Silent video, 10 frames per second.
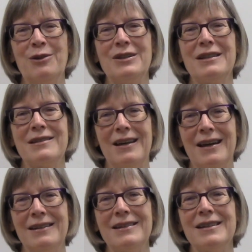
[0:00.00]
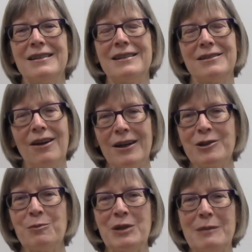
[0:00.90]
designed to talk
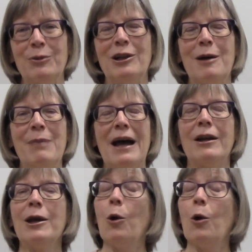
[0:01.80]
to people about